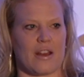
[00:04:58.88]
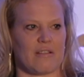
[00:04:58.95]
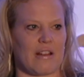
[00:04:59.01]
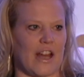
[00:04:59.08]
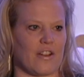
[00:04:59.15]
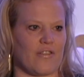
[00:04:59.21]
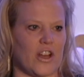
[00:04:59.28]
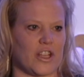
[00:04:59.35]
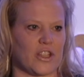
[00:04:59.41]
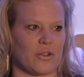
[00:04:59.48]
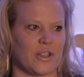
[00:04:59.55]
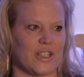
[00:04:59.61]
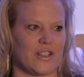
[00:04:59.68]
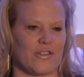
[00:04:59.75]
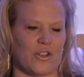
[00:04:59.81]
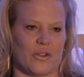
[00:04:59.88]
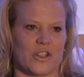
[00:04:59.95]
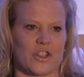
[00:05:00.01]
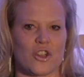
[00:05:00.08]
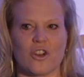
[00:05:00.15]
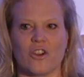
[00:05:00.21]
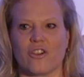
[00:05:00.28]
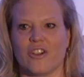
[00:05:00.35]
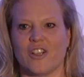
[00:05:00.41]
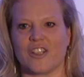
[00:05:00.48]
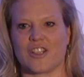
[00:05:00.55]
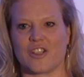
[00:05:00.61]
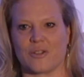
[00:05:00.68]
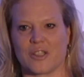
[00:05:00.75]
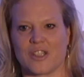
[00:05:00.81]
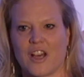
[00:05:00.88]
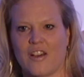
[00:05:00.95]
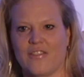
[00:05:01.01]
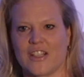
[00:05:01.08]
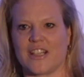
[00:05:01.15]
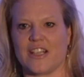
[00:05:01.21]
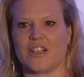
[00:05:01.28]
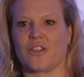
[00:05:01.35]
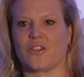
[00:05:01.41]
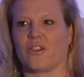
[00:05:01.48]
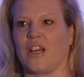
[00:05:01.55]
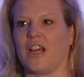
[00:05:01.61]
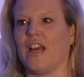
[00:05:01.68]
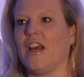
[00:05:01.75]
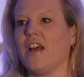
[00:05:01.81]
anniversaries of your insurance, your service history,